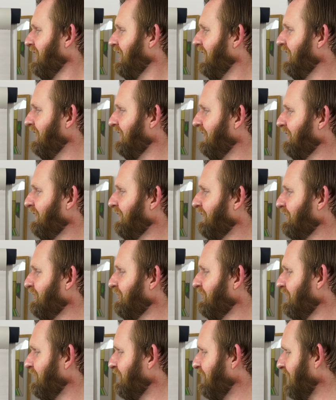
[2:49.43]
And then
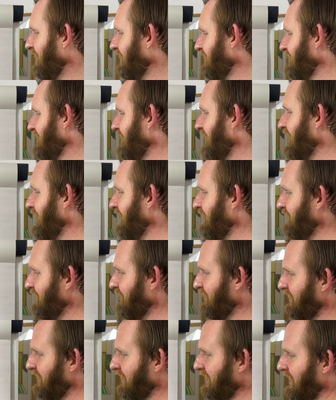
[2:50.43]
slowly we can start to
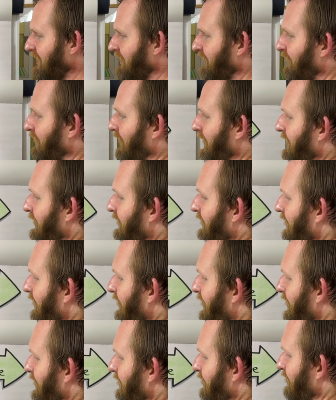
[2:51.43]
see trends
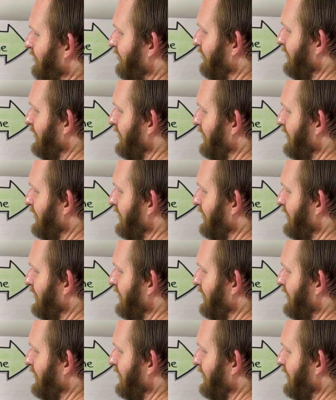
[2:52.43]
of